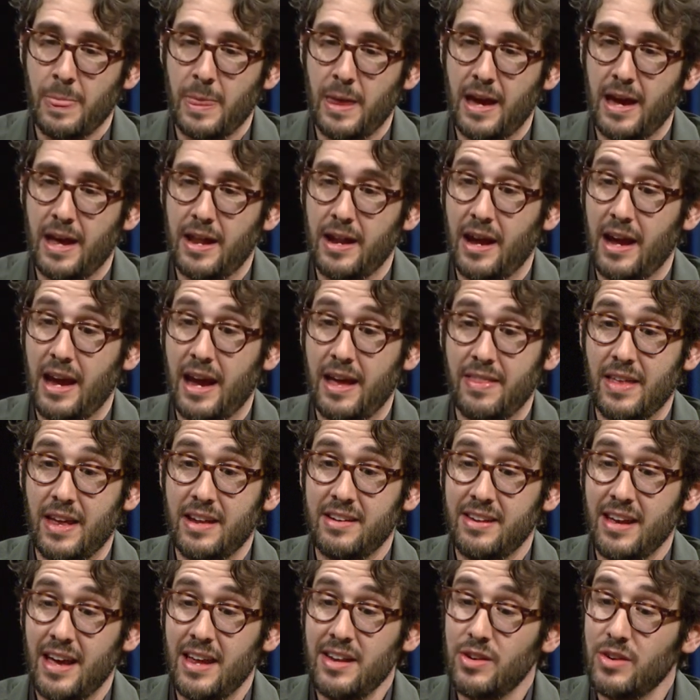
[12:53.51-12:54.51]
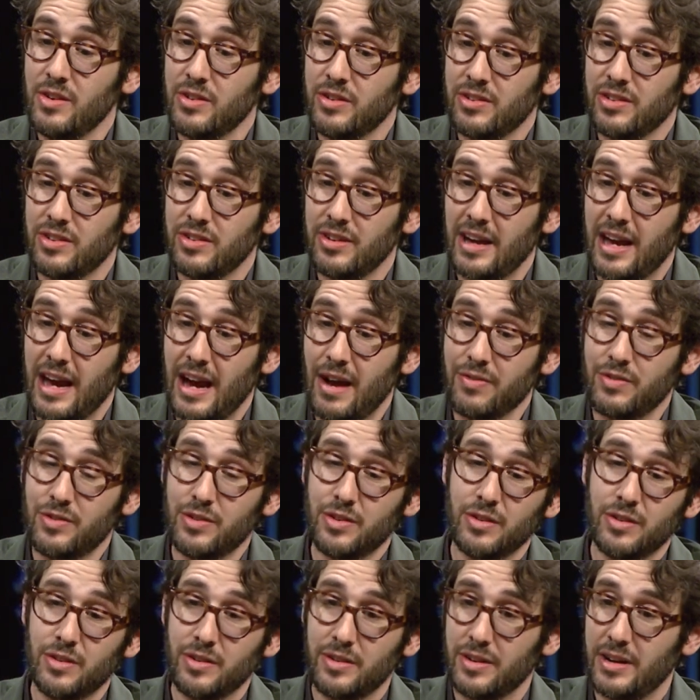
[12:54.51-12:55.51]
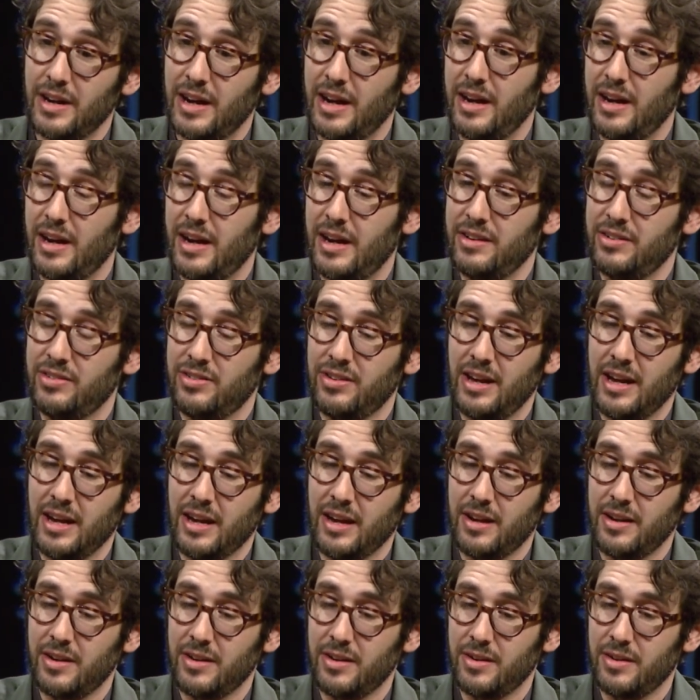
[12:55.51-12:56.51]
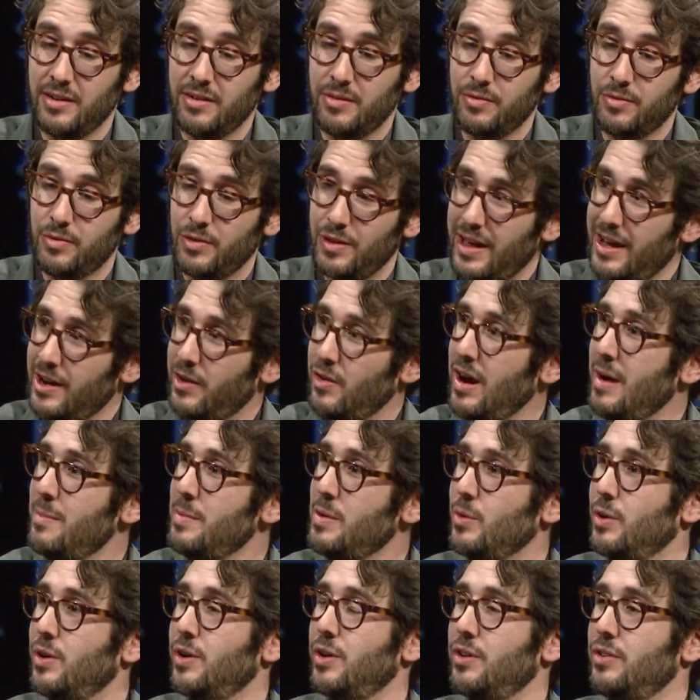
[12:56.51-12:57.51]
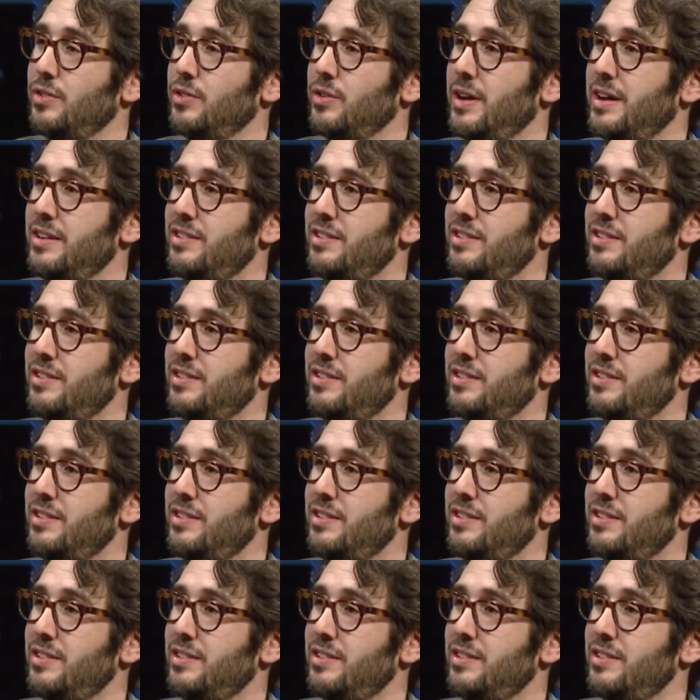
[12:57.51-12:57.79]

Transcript: And, I, and then 10 years after, I sang it for that Grammy rehearsal.